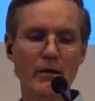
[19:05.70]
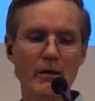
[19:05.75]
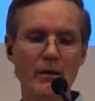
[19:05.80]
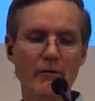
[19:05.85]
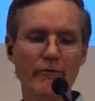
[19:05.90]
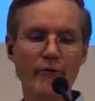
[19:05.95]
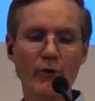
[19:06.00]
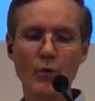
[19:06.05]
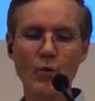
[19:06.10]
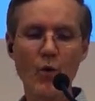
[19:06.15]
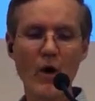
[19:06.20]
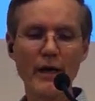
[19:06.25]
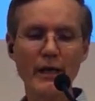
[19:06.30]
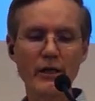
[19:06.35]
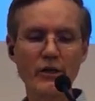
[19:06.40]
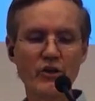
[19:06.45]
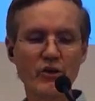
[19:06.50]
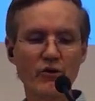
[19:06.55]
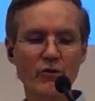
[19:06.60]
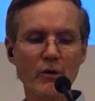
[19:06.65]
For what
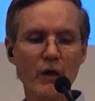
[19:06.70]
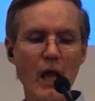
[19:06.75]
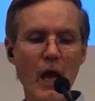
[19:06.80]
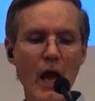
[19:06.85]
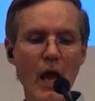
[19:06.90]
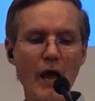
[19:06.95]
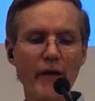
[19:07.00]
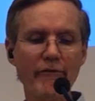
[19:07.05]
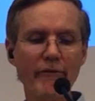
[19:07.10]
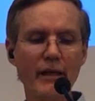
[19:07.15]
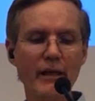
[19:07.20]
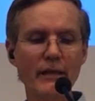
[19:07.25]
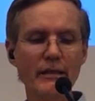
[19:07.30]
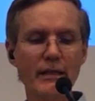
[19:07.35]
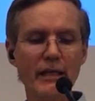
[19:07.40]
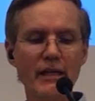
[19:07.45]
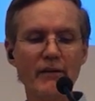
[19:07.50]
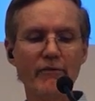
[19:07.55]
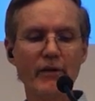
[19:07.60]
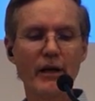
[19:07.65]
is your life? It is
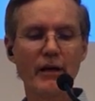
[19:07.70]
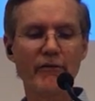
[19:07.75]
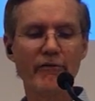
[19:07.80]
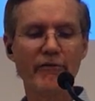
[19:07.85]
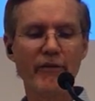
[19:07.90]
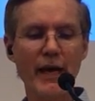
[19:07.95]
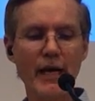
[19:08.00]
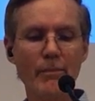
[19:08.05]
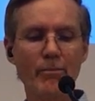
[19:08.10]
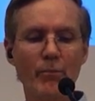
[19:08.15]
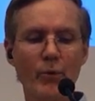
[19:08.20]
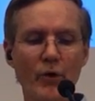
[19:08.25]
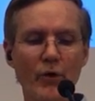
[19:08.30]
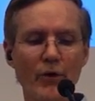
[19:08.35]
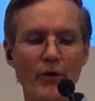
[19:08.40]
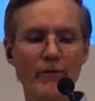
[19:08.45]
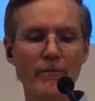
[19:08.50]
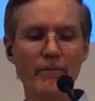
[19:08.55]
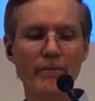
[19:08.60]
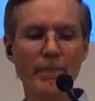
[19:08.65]
even a
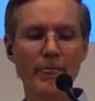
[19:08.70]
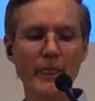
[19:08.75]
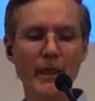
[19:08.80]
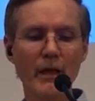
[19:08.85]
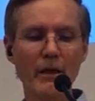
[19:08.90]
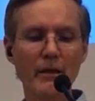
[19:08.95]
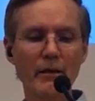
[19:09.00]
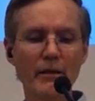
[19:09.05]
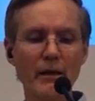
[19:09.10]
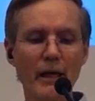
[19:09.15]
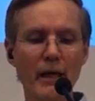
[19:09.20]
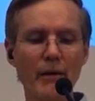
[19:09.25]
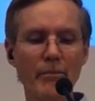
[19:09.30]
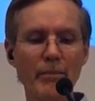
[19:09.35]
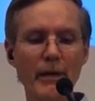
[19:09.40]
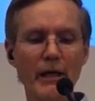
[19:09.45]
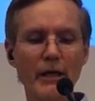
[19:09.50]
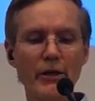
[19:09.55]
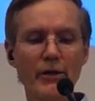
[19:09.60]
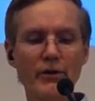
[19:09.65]
vapor that
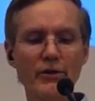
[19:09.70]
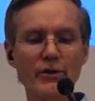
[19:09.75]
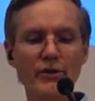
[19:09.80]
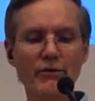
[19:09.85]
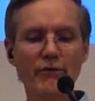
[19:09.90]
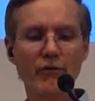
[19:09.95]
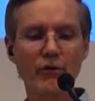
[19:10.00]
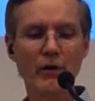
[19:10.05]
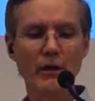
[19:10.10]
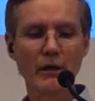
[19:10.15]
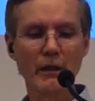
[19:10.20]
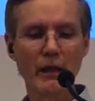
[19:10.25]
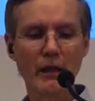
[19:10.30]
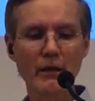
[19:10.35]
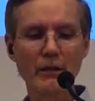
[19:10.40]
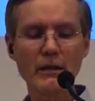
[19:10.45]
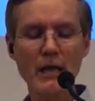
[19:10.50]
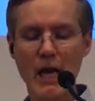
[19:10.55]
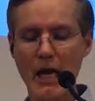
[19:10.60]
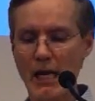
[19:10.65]
appears for a
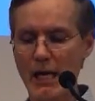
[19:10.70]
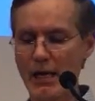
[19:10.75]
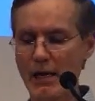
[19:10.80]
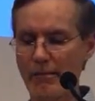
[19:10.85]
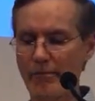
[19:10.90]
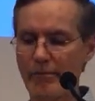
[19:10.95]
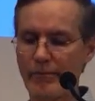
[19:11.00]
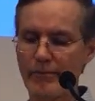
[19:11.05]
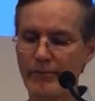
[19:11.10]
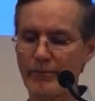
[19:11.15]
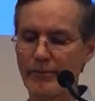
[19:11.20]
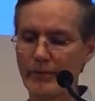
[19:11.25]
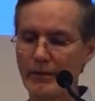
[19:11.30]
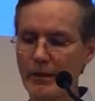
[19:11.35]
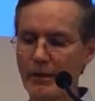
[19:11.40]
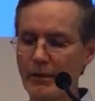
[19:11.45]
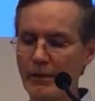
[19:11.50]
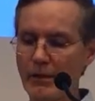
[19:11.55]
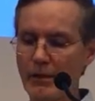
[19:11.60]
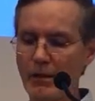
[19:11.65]
little time
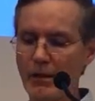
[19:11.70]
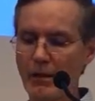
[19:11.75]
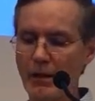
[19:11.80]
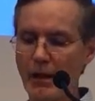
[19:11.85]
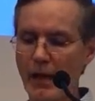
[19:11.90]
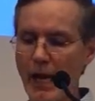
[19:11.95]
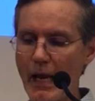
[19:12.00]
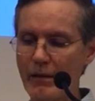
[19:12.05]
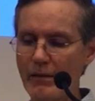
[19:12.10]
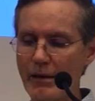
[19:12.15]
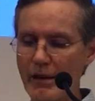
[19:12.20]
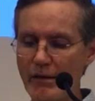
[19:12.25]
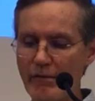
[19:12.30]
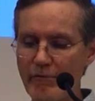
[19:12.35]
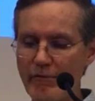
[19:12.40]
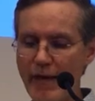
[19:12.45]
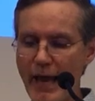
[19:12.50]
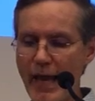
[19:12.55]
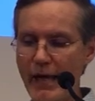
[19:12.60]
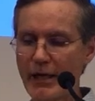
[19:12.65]
and then
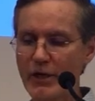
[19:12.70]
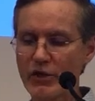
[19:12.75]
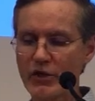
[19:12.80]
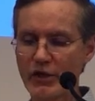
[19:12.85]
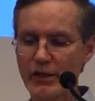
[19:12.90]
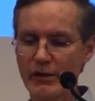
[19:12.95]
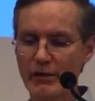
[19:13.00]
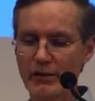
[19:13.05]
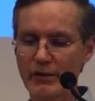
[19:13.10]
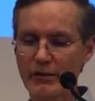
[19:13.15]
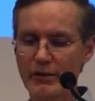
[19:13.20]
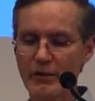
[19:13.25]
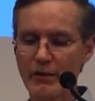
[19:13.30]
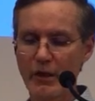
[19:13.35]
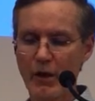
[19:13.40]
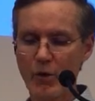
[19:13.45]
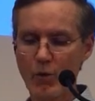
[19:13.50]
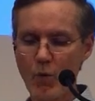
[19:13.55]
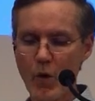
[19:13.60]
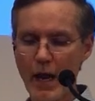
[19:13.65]
vanishes
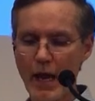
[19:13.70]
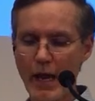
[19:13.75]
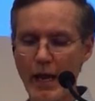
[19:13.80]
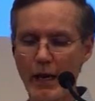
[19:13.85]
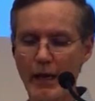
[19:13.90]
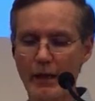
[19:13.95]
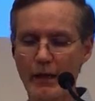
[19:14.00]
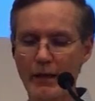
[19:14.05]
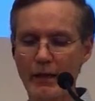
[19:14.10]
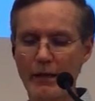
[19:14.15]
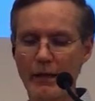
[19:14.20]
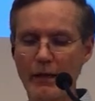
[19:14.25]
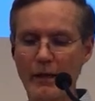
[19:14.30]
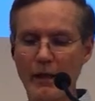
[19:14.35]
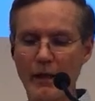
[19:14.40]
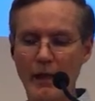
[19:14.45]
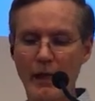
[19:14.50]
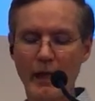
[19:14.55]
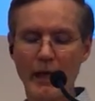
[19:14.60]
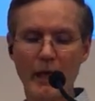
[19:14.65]
away.
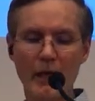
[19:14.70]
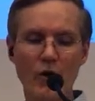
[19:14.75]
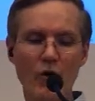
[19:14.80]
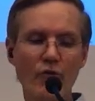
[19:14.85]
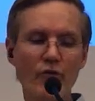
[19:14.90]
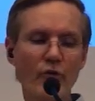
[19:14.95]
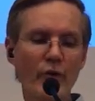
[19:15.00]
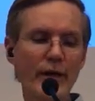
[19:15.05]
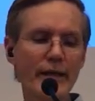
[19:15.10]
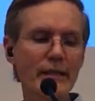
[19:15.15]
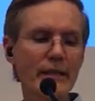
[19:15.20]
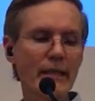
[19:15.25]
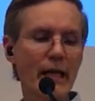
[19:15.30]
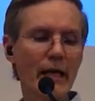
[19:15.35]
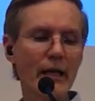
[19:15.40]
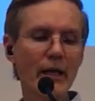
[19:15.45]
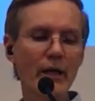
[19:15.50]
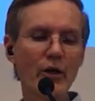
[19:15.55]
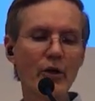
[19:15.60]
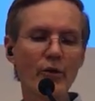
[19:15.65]
And over in 2
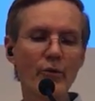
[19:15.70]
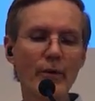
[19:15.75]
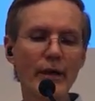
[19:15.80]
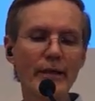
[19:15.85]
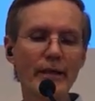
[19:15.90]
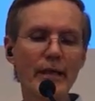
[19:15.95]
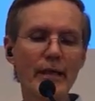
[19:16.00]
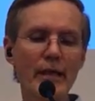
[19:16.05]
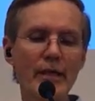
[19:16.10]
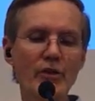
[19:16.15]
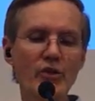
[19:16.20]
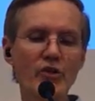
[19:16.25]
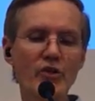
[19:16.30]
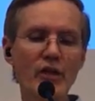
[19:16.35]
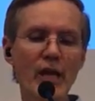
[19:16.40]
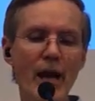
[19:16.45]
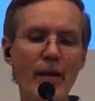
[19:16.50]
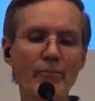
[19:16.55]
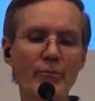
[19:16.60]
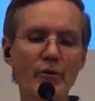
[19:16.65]
Corinthians
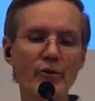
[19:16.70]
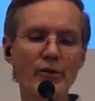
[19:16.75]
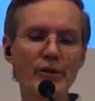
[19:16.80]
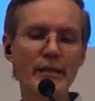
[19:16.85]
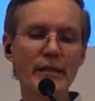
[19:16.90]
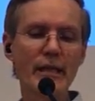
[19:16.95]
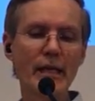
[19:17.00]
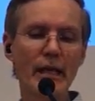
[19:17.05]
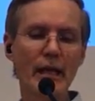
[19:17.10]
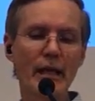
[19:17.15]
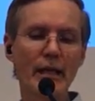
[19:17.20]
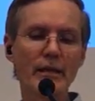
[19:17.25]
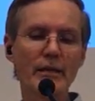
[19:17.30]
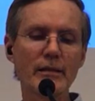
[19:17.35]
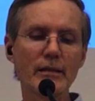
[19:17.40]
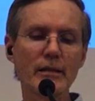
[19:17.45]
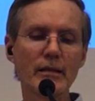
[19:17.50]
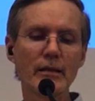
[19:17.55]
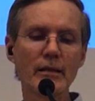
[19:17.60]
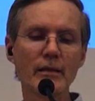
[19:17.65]
chapter
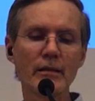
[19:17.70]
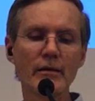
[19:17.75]
6,